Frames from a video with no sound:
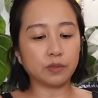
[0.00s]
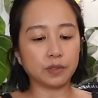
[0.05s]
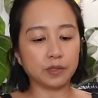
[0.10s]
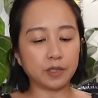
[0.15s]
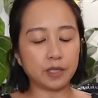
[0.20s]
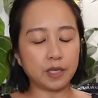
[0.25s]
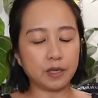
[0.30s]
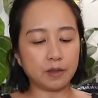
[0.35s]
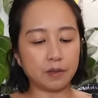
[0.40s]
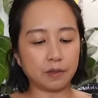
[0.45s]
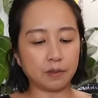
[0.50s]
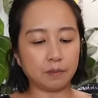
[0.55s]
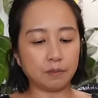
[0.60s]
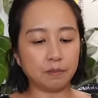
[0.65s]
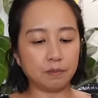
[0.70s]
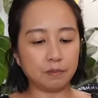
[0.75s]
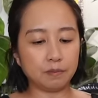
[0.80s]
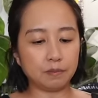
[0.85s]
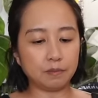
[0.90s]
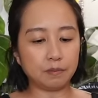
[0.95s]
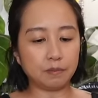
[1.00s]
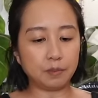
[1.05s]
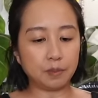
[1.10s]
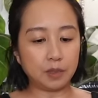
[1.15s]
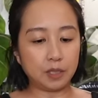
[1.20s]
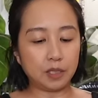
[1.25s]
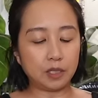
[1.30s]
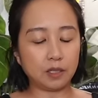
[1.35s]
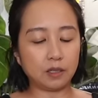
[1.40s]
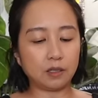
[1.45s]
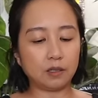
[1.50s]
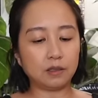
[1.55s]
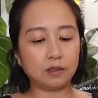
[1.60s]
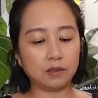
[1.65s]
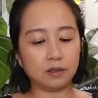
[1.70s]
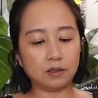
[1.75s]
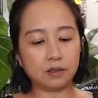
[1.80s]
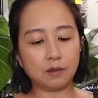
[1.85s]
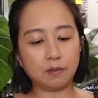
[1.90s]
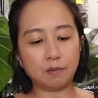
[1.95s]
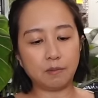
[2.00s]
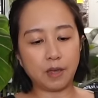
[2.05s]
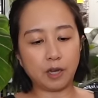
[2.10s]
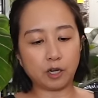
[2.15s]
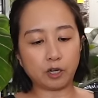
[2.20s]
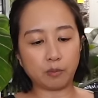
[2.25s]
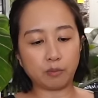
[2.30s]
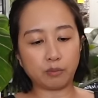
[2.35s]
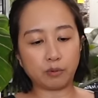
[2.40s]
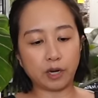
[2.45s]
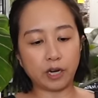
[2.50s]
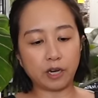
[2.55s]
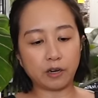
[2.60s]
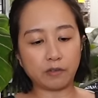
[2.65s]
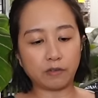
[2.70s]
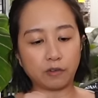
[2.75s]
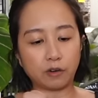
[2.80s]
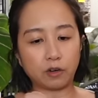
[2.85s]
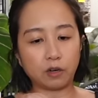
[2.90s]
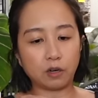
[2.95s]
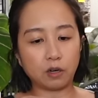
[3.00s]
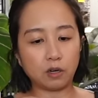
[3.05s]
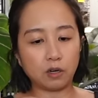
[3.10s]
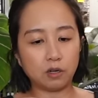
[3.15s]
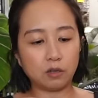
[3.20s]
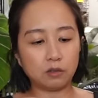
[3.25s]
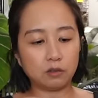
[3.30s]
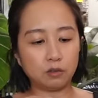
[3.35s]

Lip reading: really be make or break for,